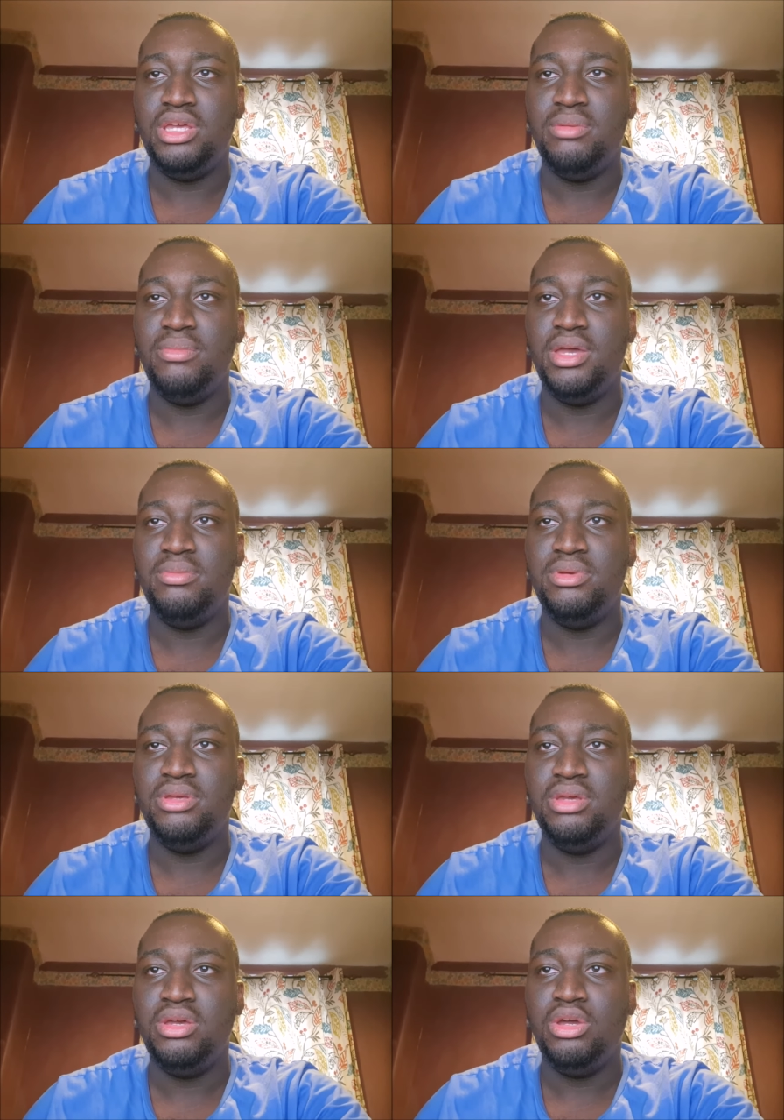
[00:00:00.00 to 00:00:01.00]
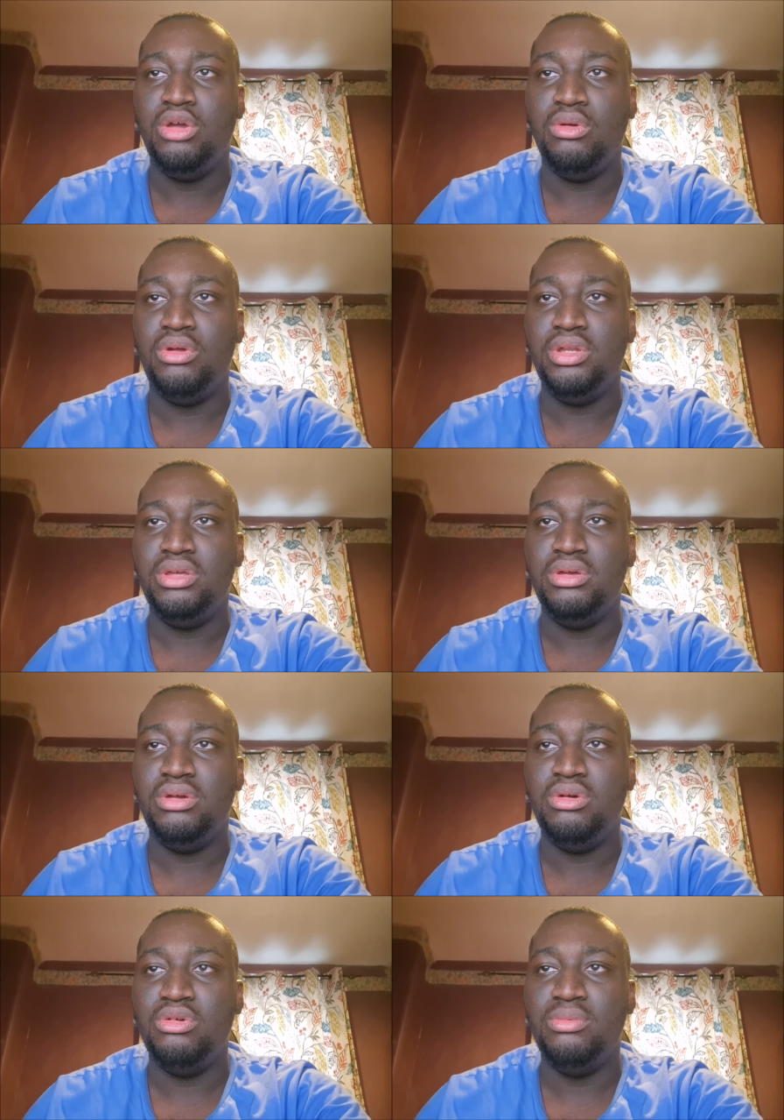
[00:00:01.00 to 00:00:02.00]
It may be her only
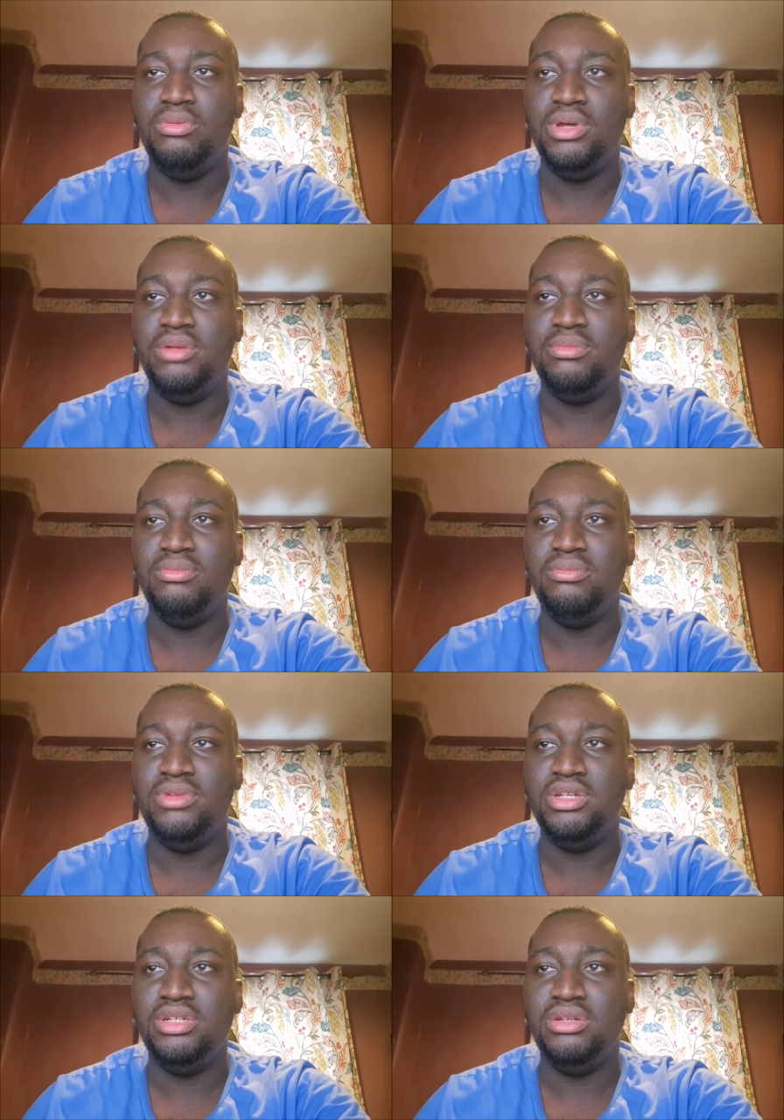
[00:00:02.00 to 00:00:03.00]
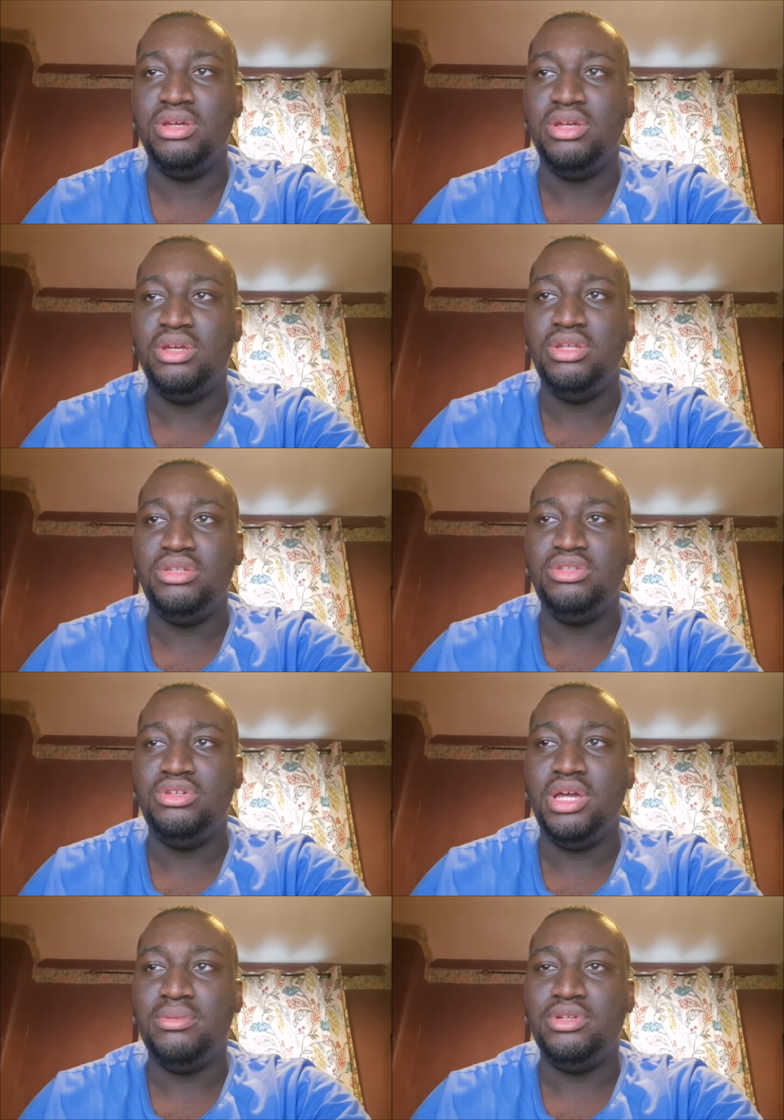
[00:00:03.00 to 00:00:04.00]
hope when a mission
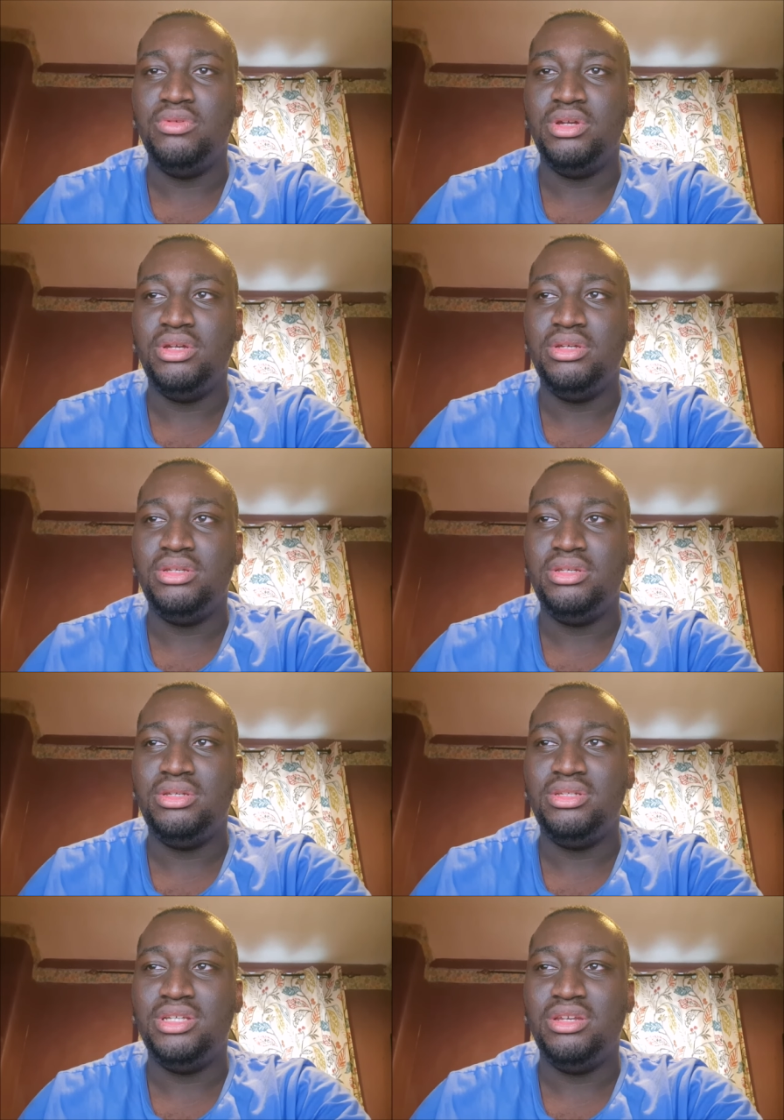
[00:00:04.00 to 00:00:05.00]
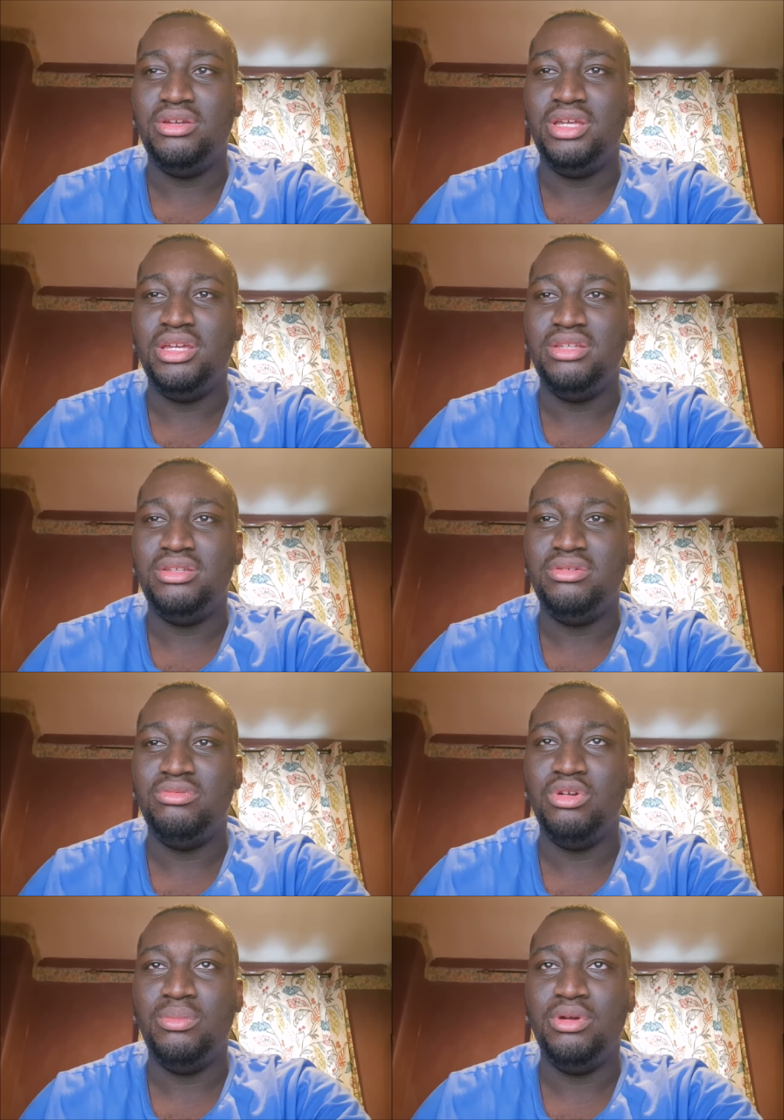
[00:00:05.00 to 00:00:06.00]
to capture it, Gade
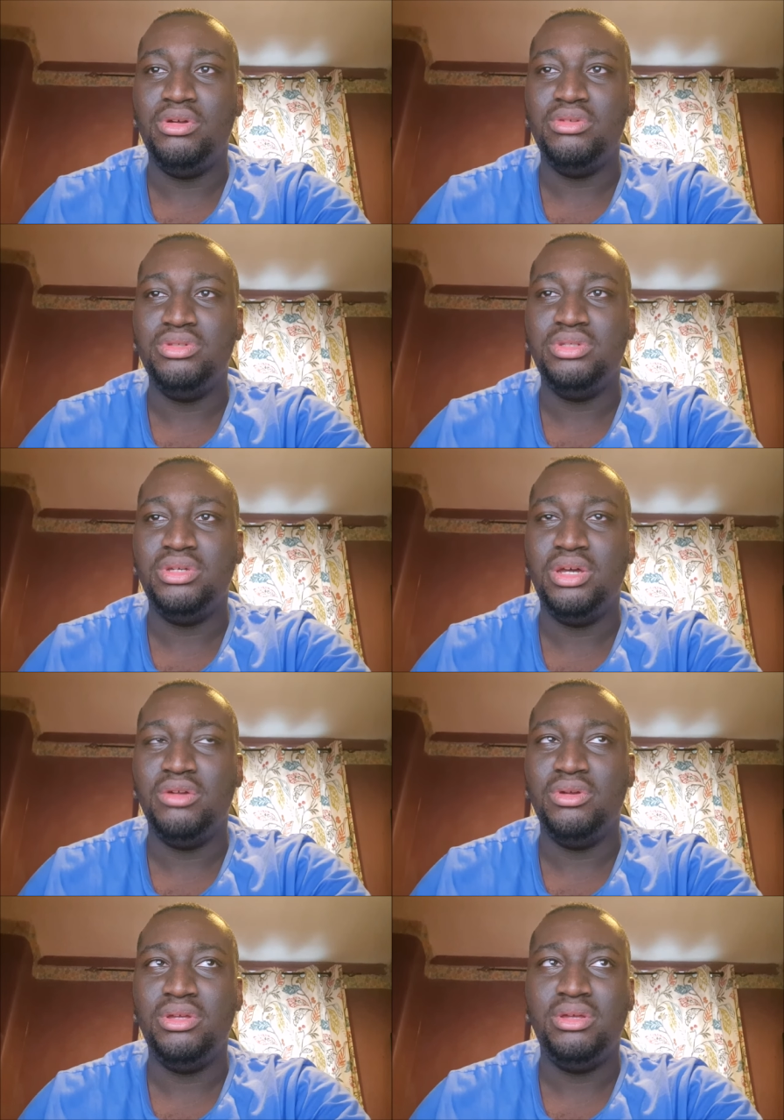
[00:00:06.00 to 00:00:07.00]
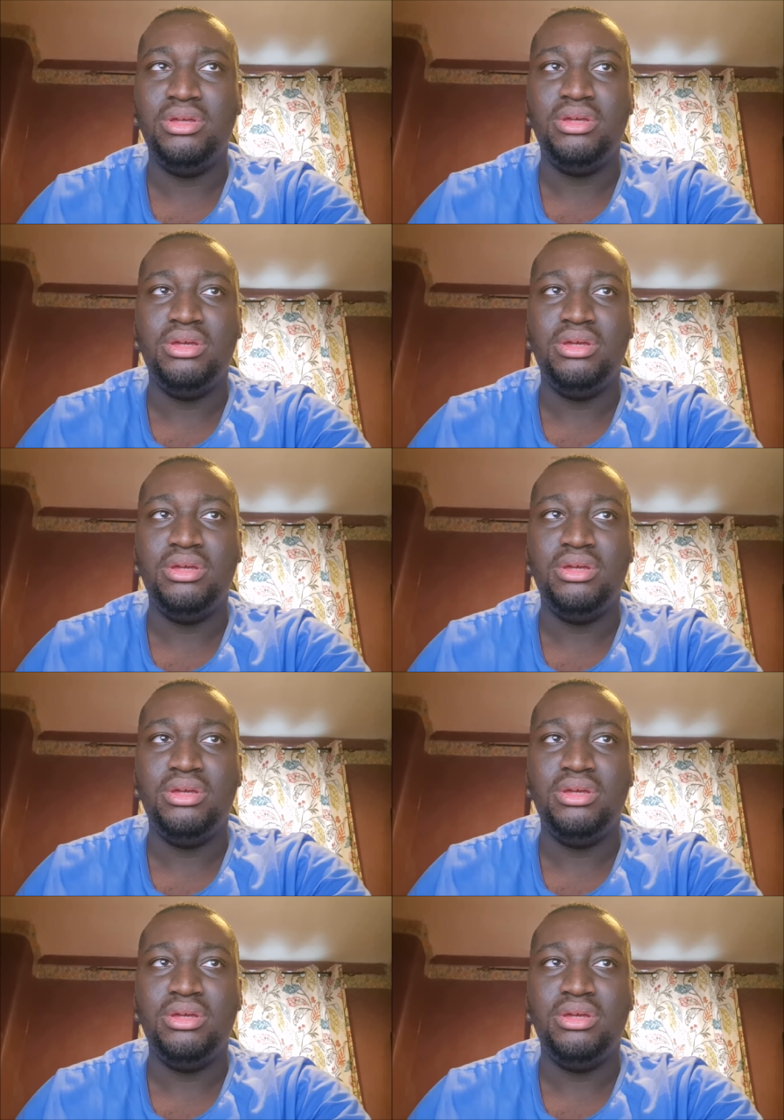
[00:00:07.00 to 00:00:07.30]
robot goes awry